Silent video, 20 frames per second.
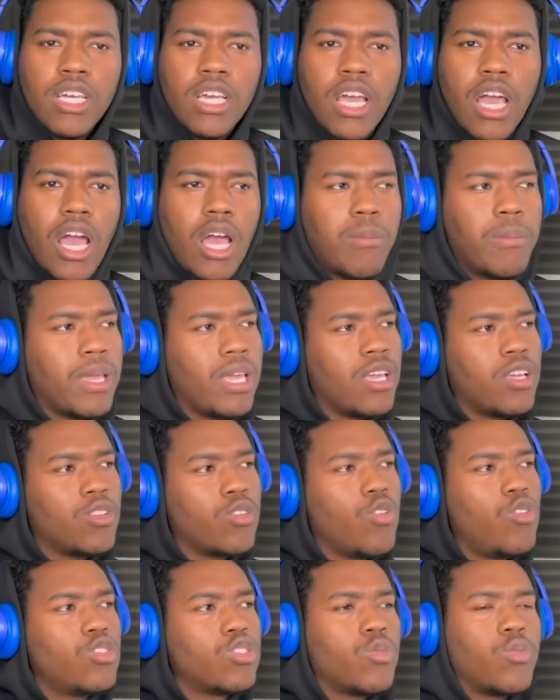I mean,
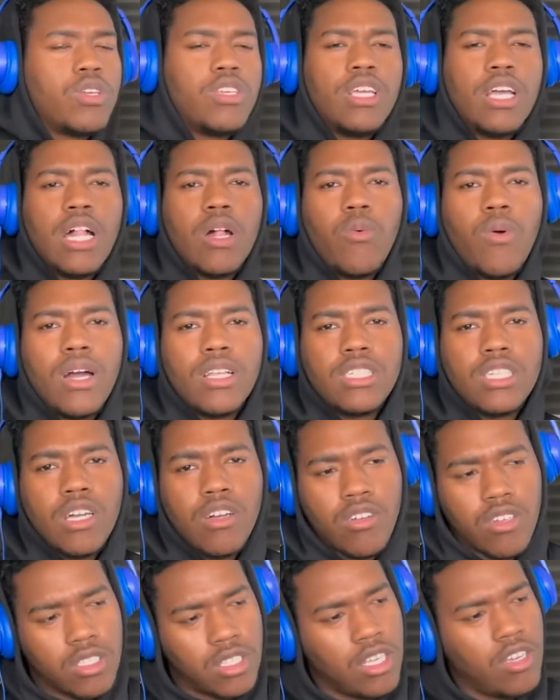those are when you got to watch
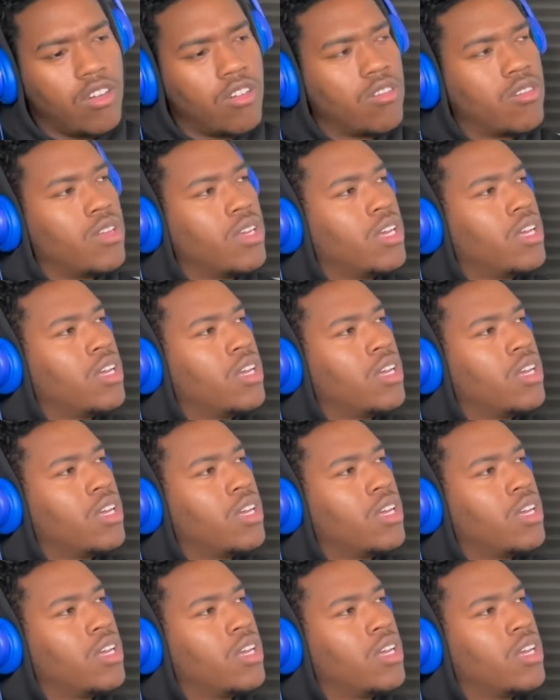out because they going to